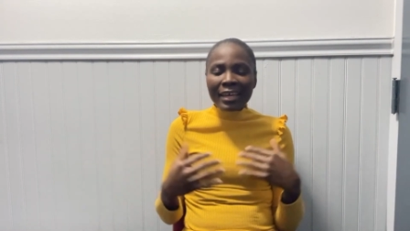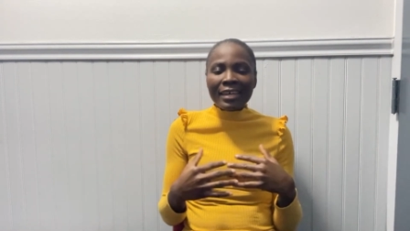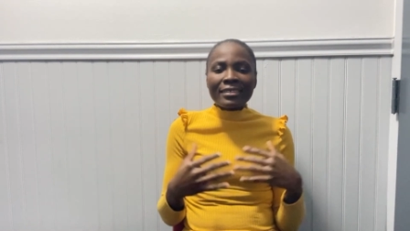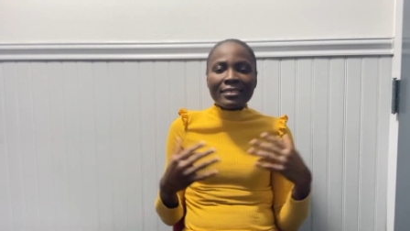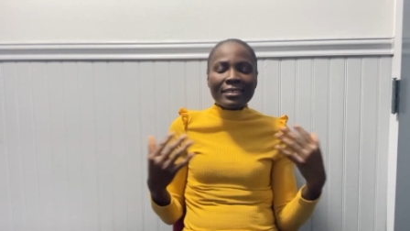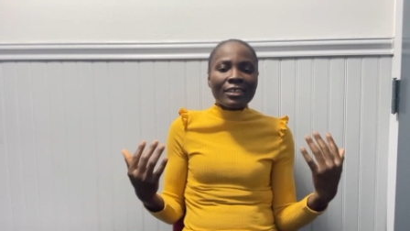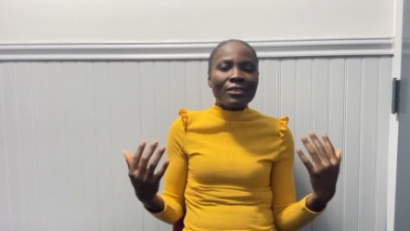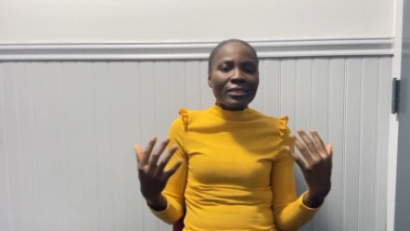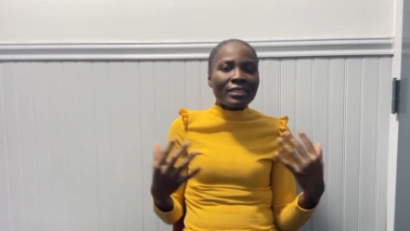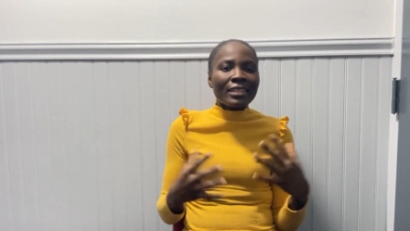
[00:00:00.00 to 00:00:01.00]
I had
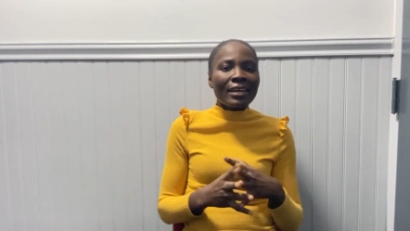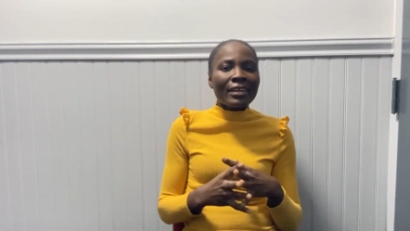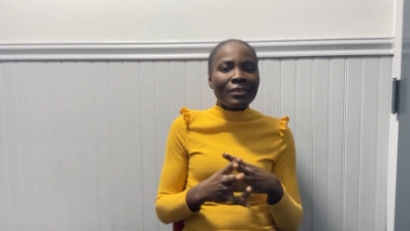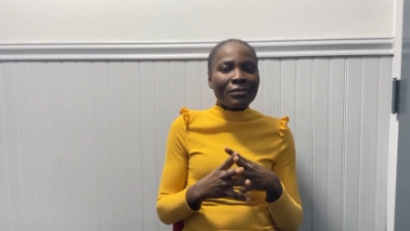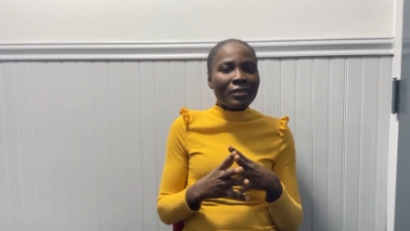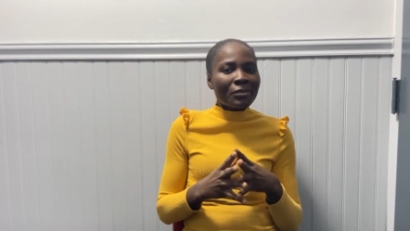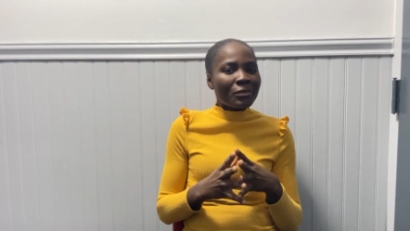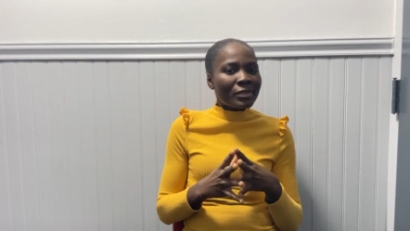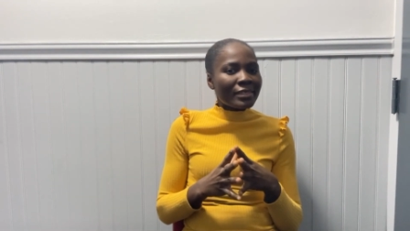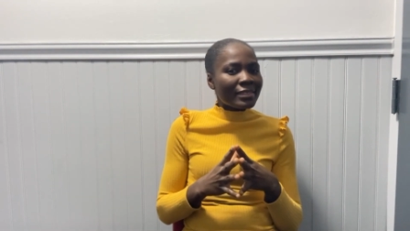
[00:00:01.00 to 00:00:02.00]
skill. I, I
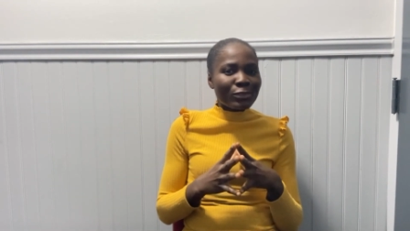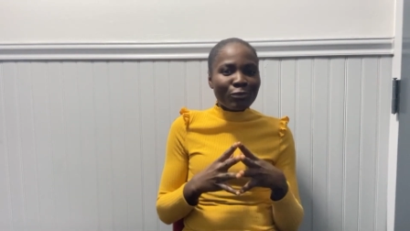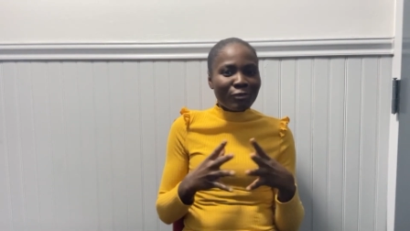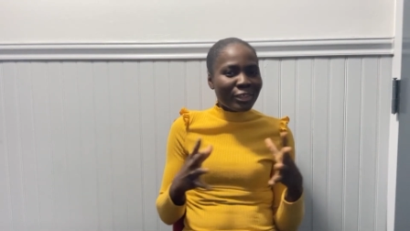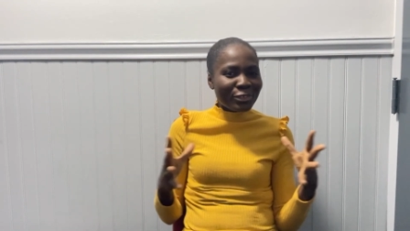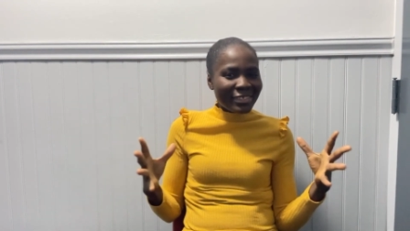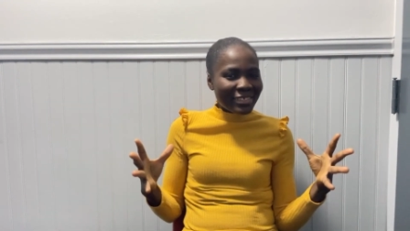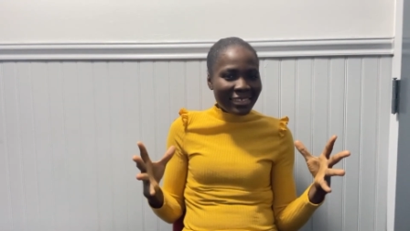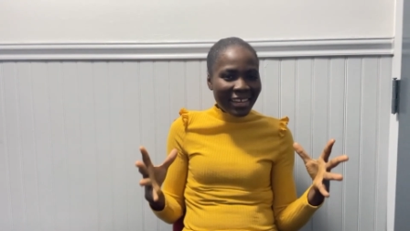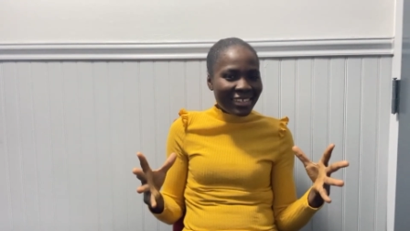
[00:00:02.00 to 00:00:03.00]
was into fashion
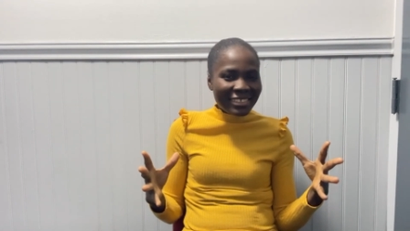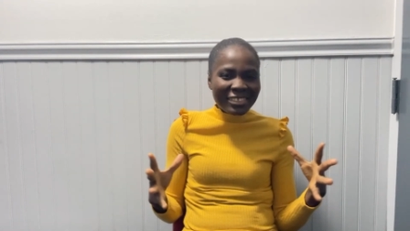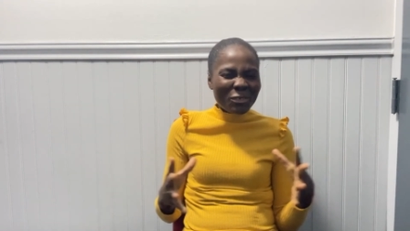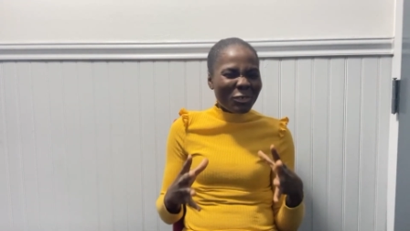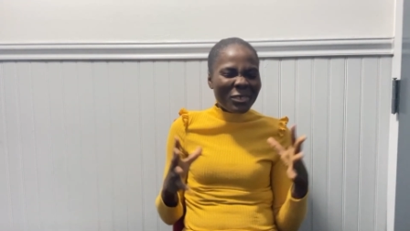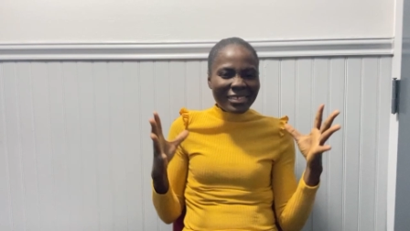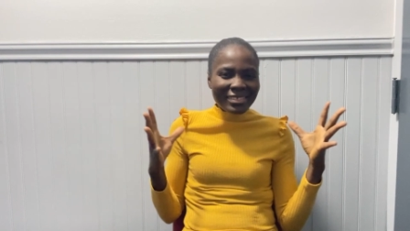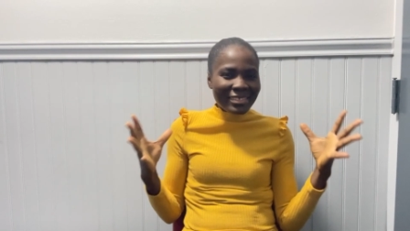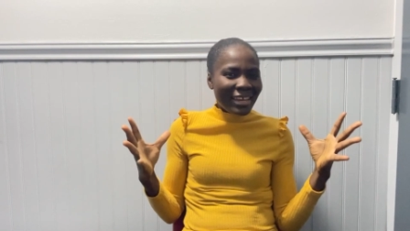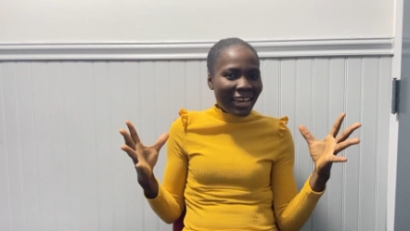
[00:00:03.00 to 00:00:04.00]
designing. Of
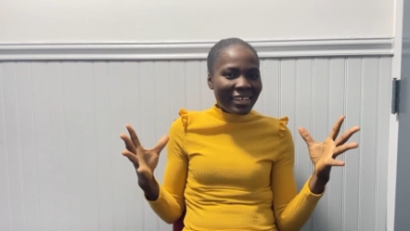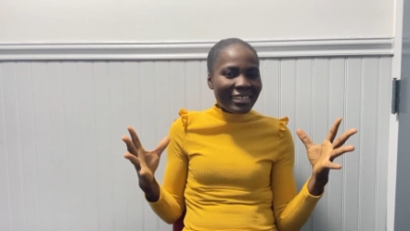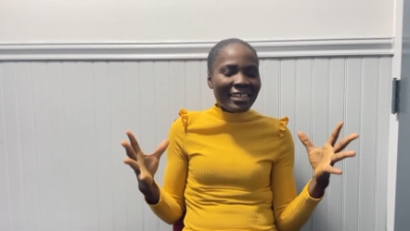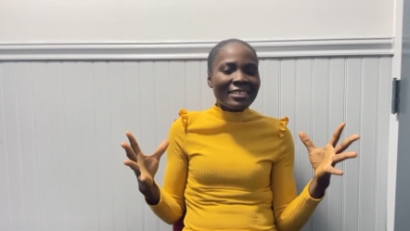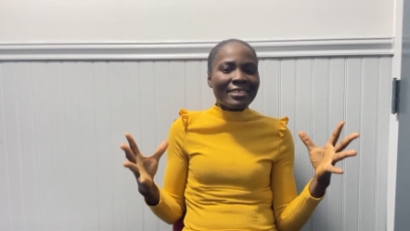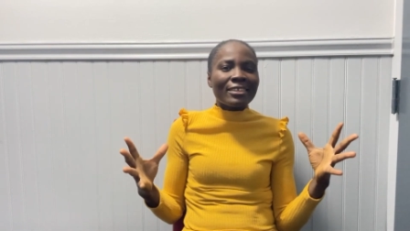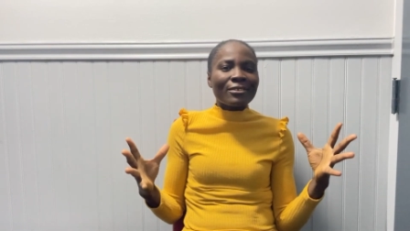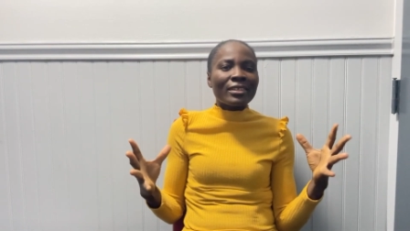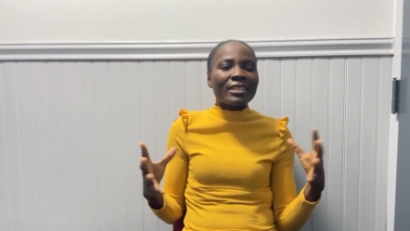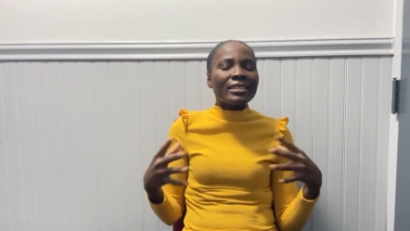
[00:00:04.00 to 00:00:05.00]
course, I had that
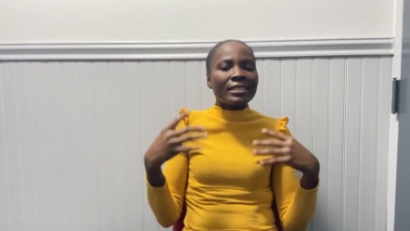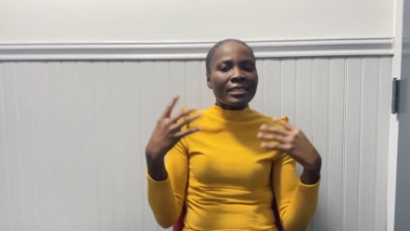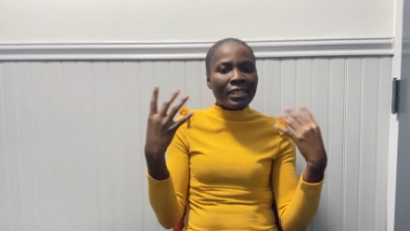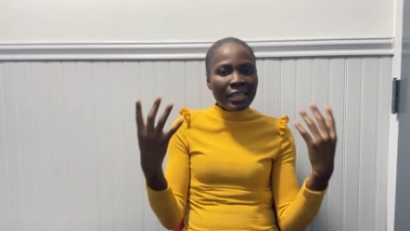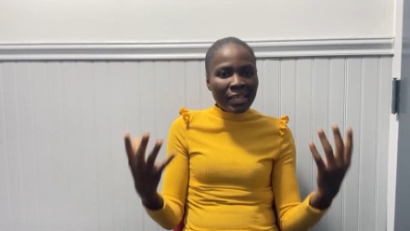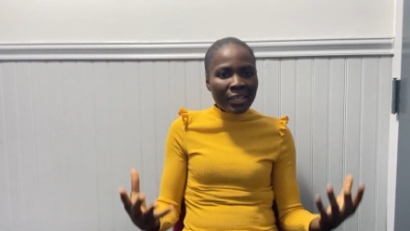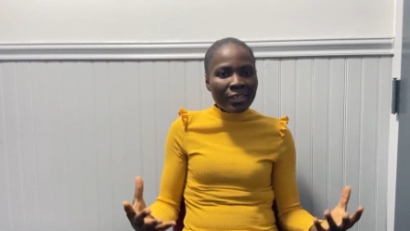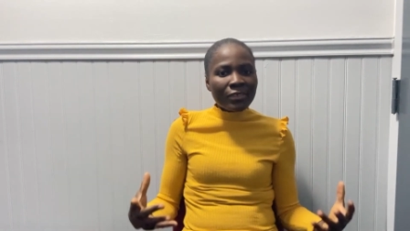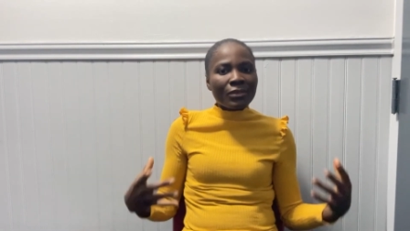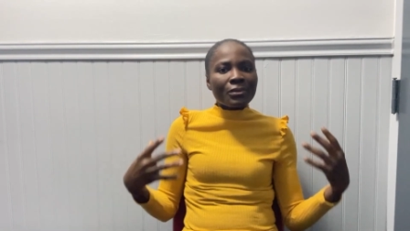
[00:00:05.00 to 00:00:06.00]
skill, and
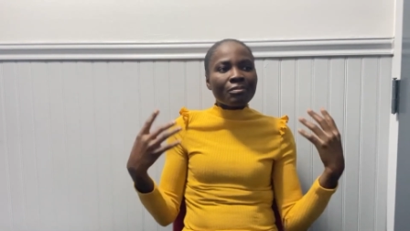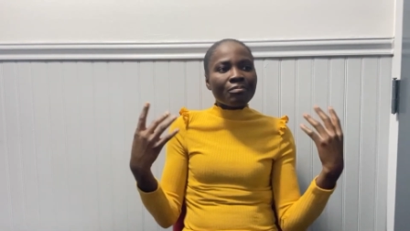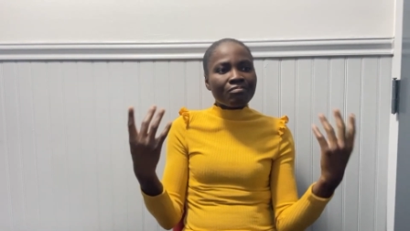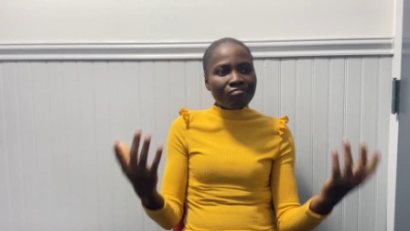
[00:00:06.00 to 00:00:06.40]
you know,